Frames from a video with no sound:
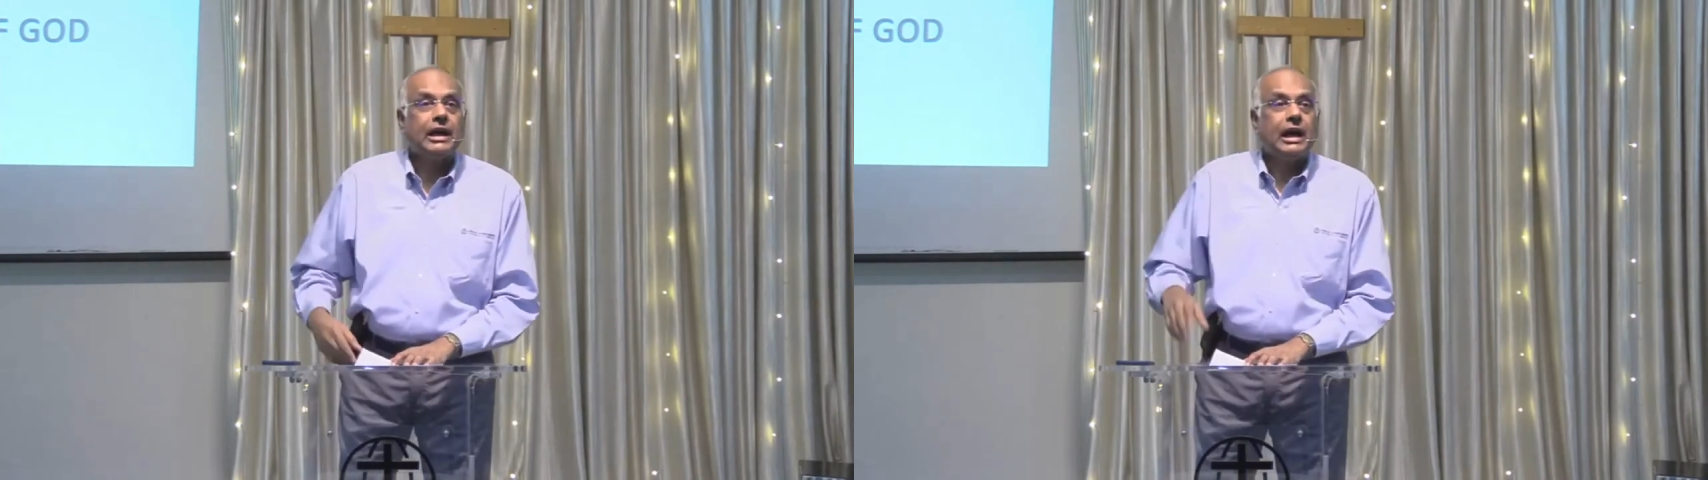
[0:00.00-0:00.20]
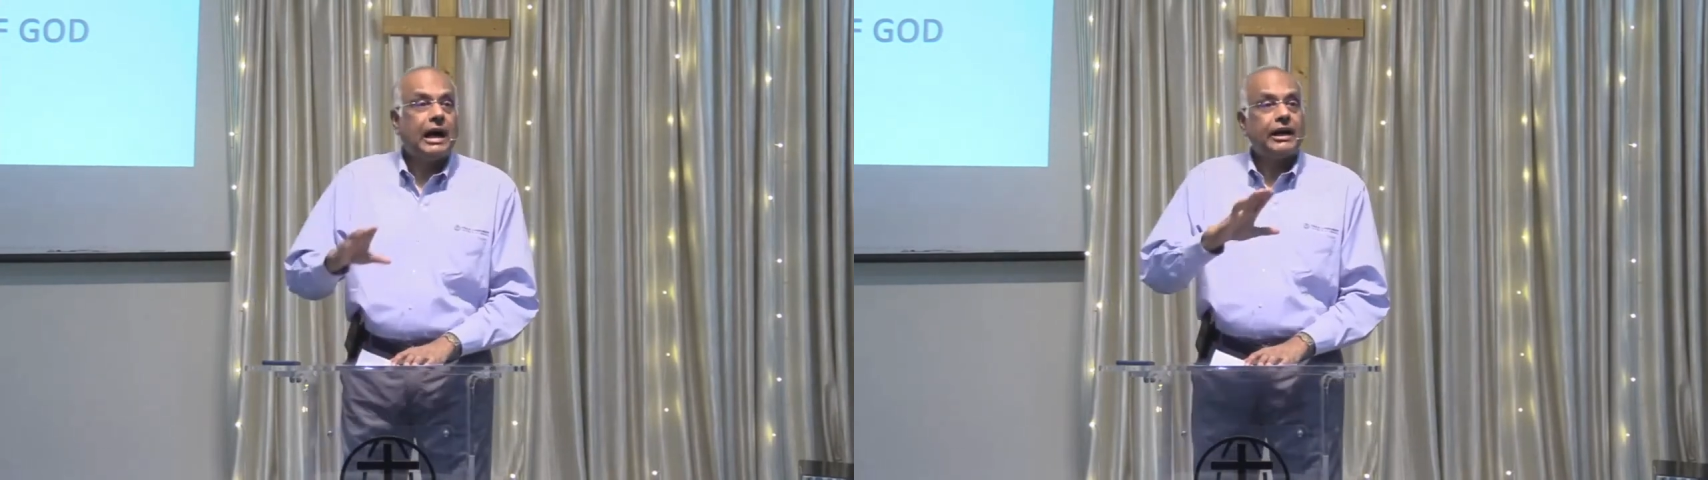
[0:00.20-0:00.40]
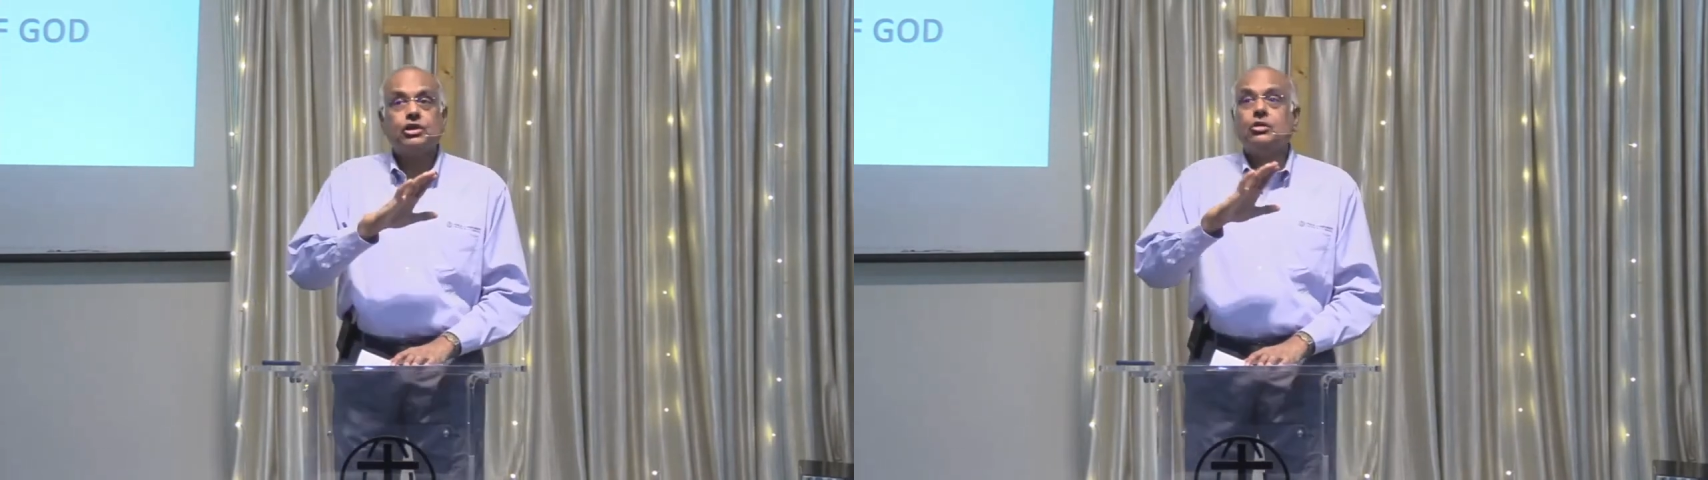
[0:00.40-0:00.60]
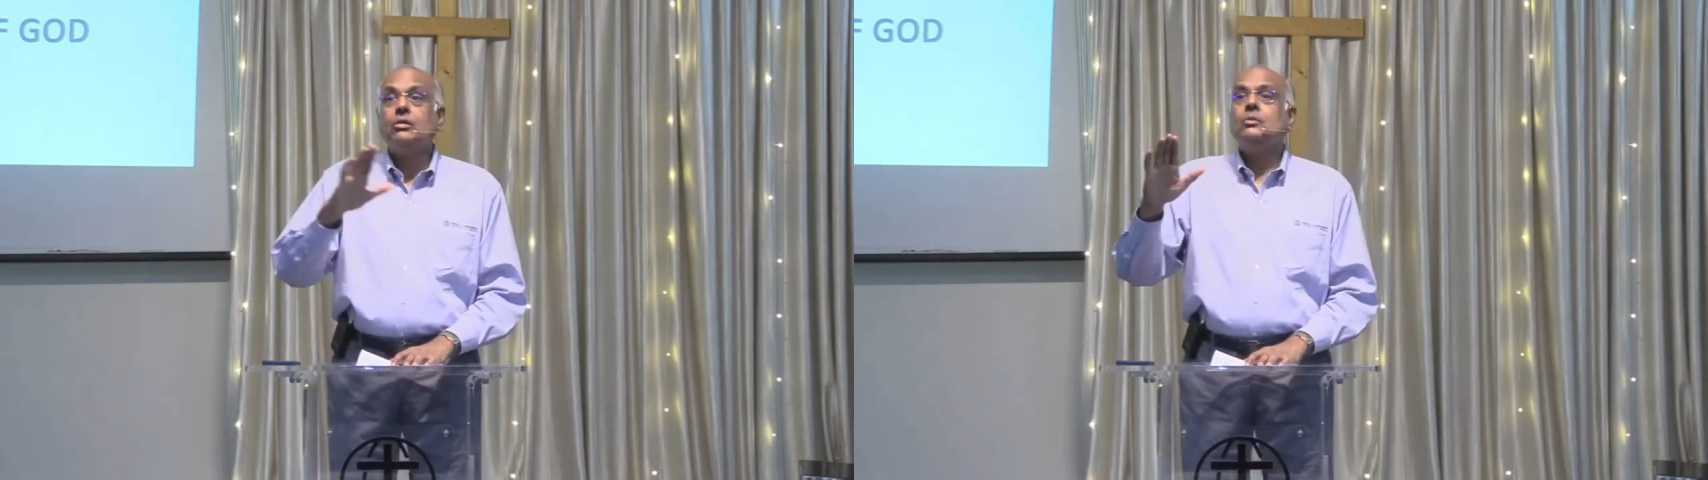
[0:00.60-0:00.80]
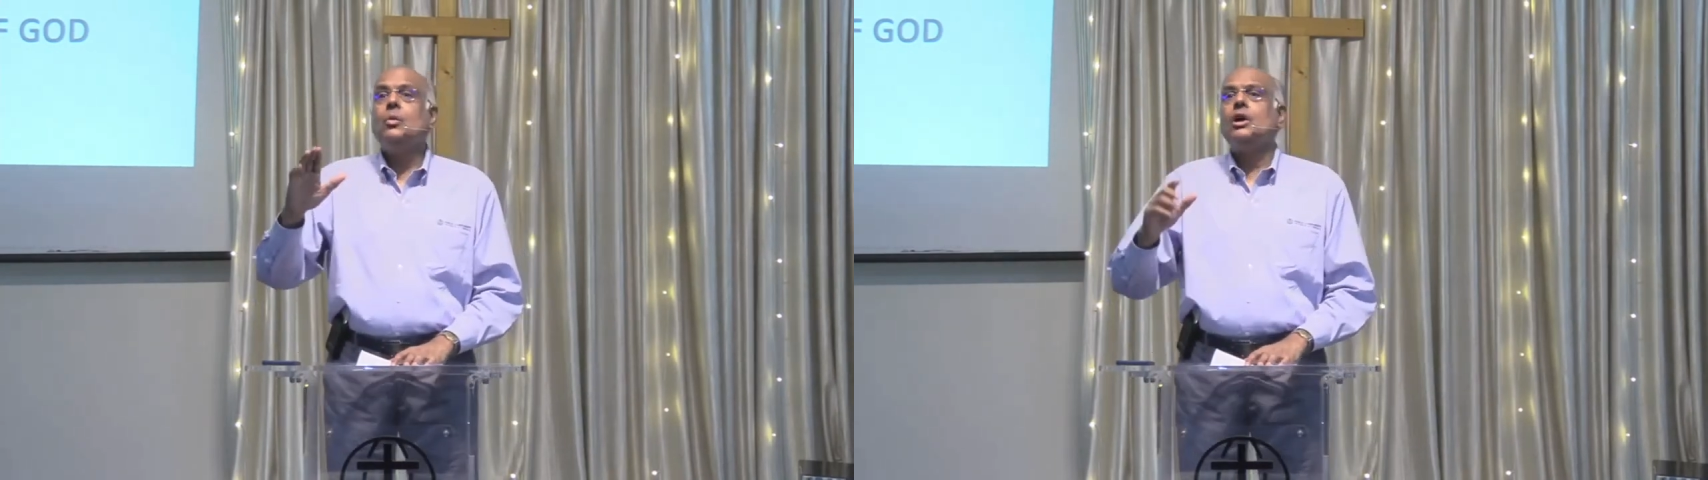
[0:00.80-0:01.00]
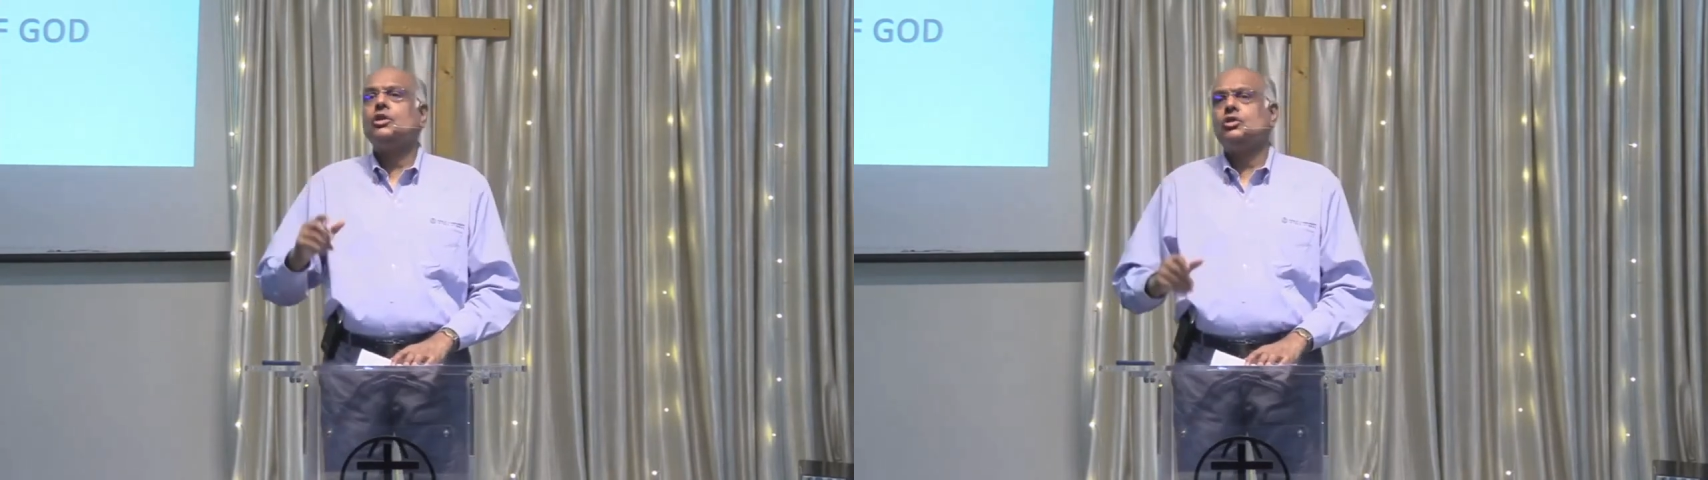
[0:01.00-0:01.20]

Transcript: I don't want to